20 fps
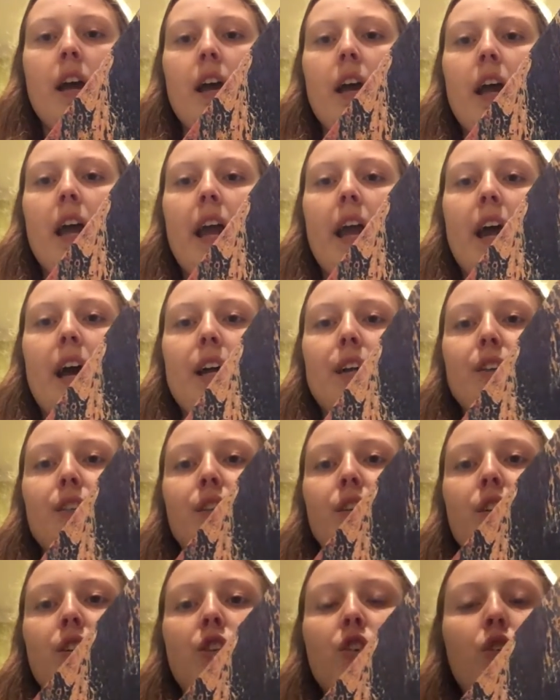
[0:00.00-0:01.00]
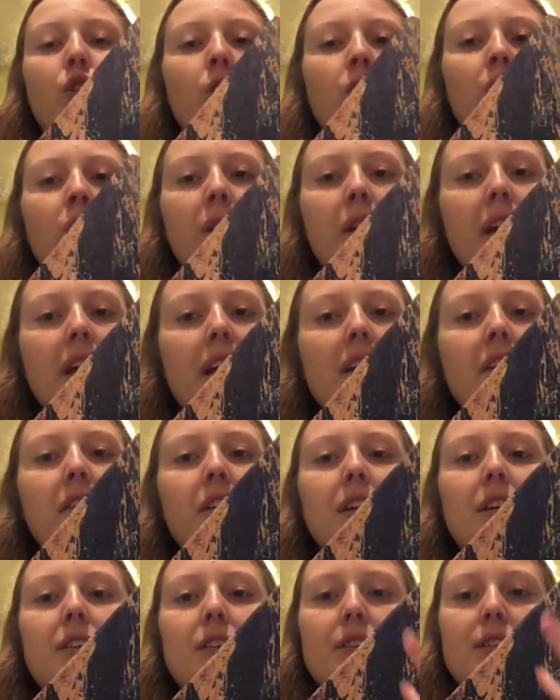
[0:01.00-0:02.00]
And
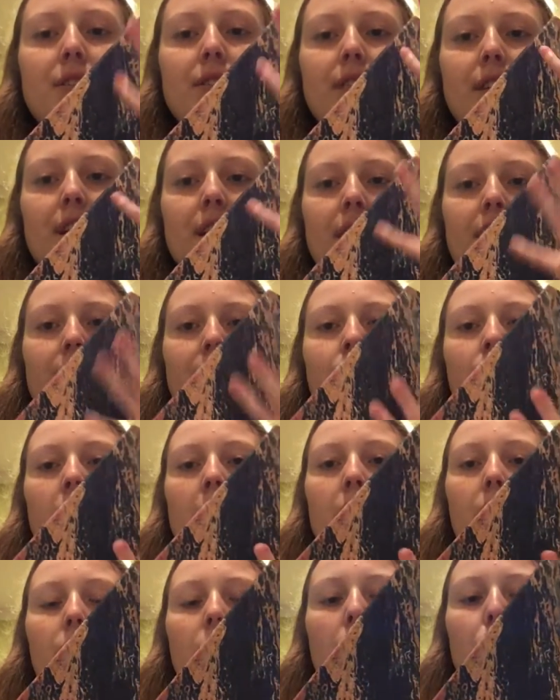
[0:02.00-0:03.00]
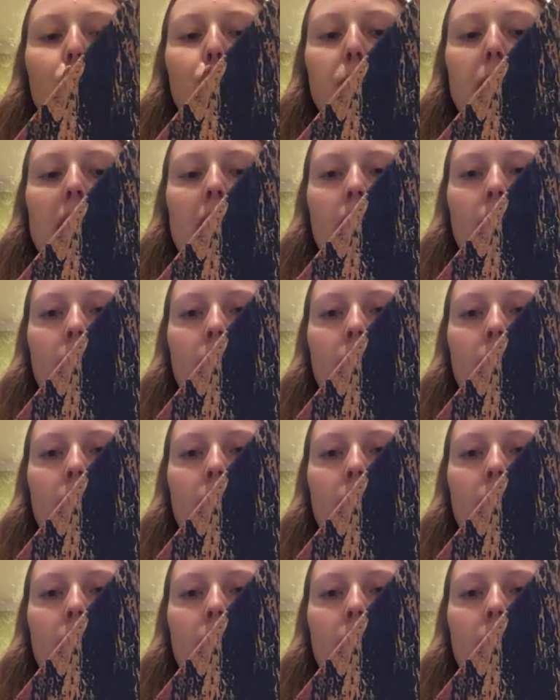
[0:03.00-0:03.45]
clearly you can see a large amount